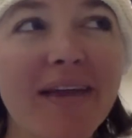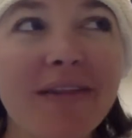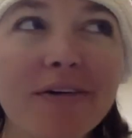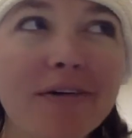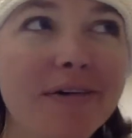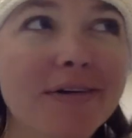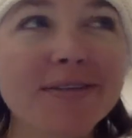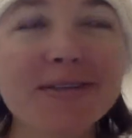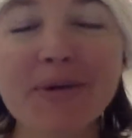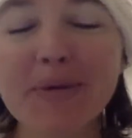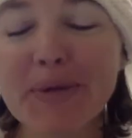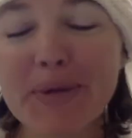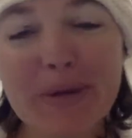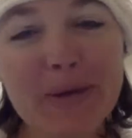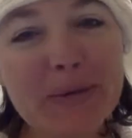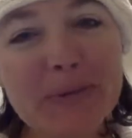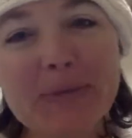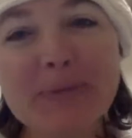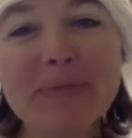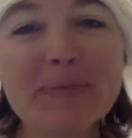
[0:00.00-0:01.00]
they're all so
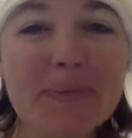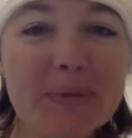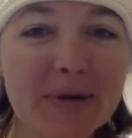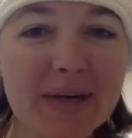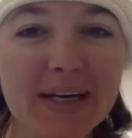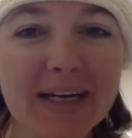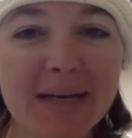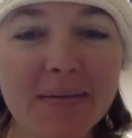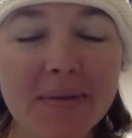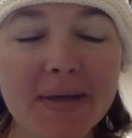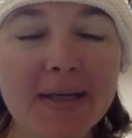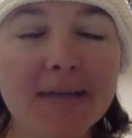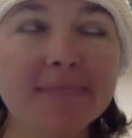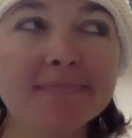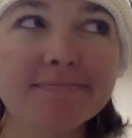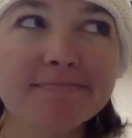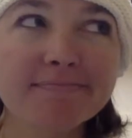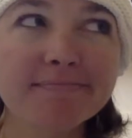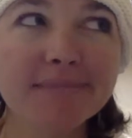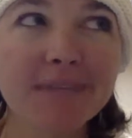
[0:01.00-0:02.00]
cute and pretty, but
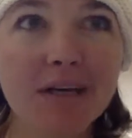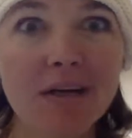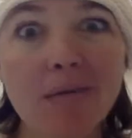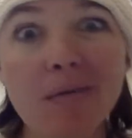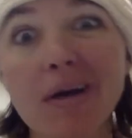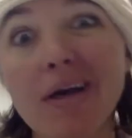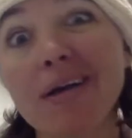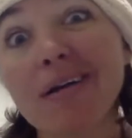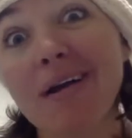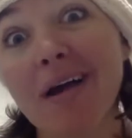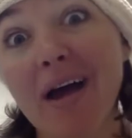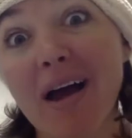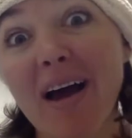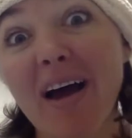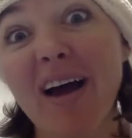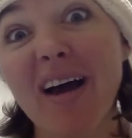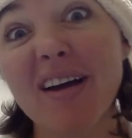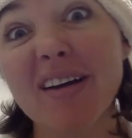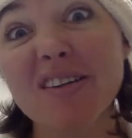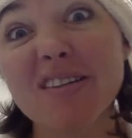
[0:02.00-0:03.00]
you know what?
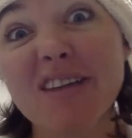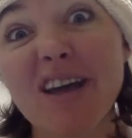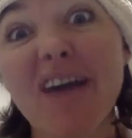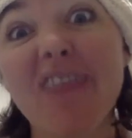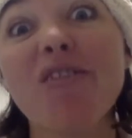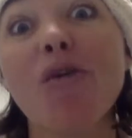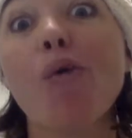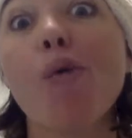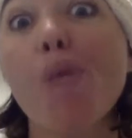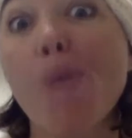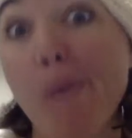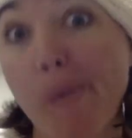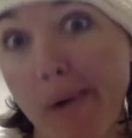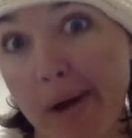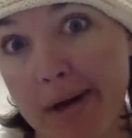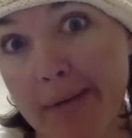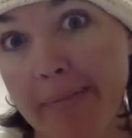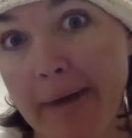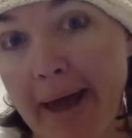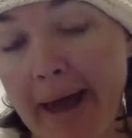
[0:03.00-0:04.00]
I just have
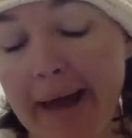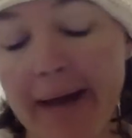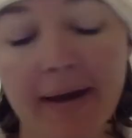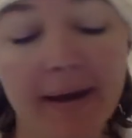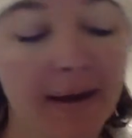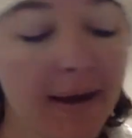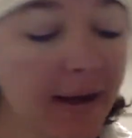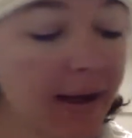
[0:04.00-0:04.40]
one bag,